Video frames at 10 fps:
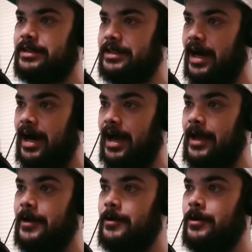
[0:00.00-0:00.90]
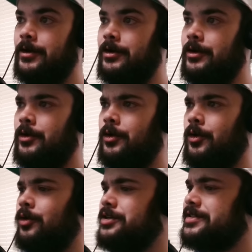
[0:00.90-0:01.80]
the guy
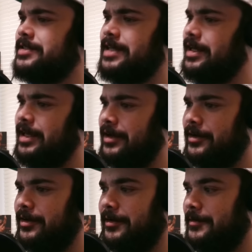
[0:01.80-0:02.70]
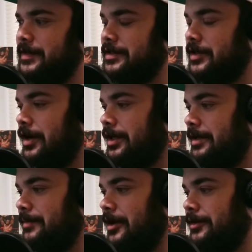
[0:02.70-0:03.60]
who is sitting here talking
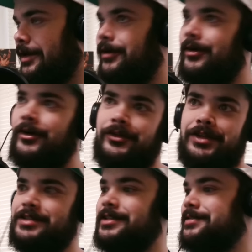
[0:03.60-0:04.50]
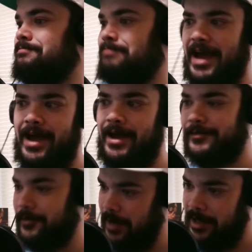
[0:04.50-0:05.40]
about like, oh, this is bad
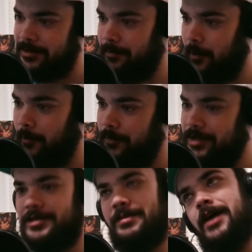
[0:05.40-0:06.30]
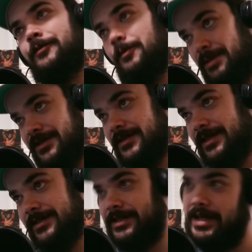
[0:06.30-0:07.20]
for basketball. This is bad for
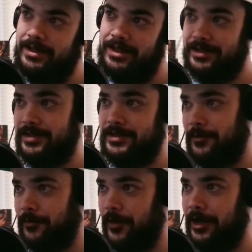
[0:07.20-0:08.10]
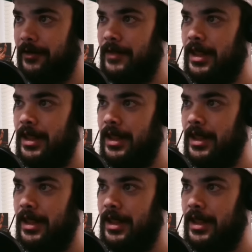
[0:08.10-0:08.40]
business. And this isn't fun.